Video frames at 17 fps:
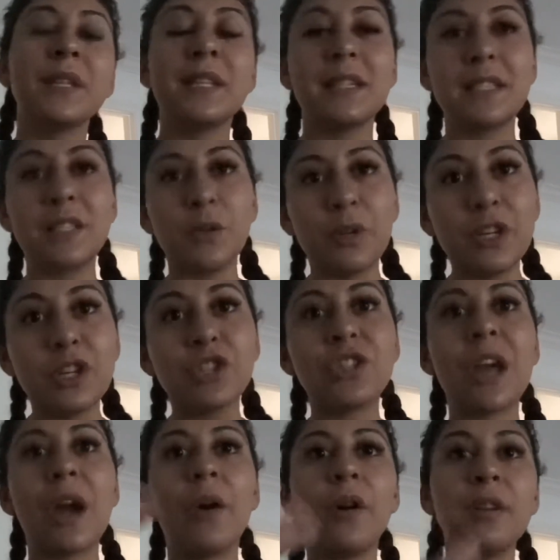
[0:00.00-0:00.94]
still need to
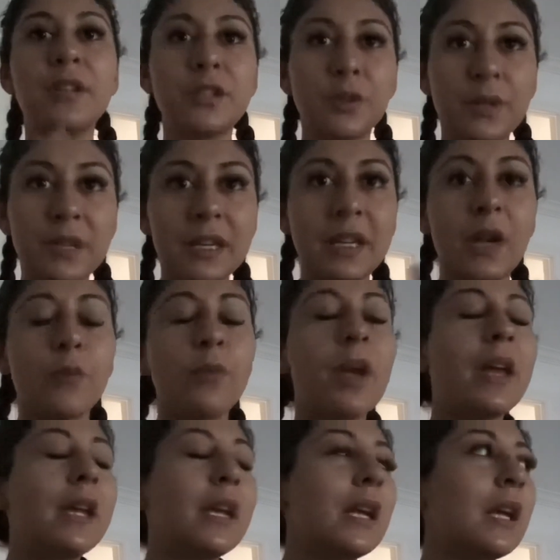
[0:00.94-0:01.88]
shower, still need to get
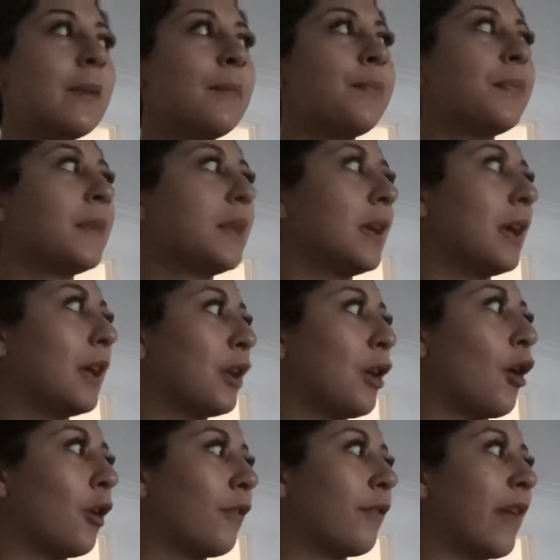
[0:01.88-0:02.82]
ready and
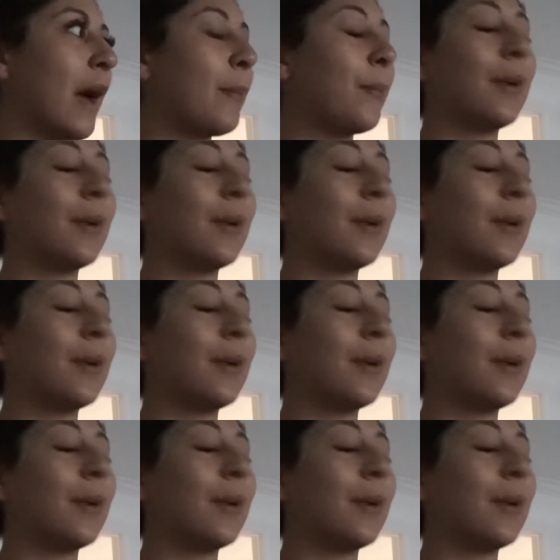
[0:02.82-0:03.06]
all of that.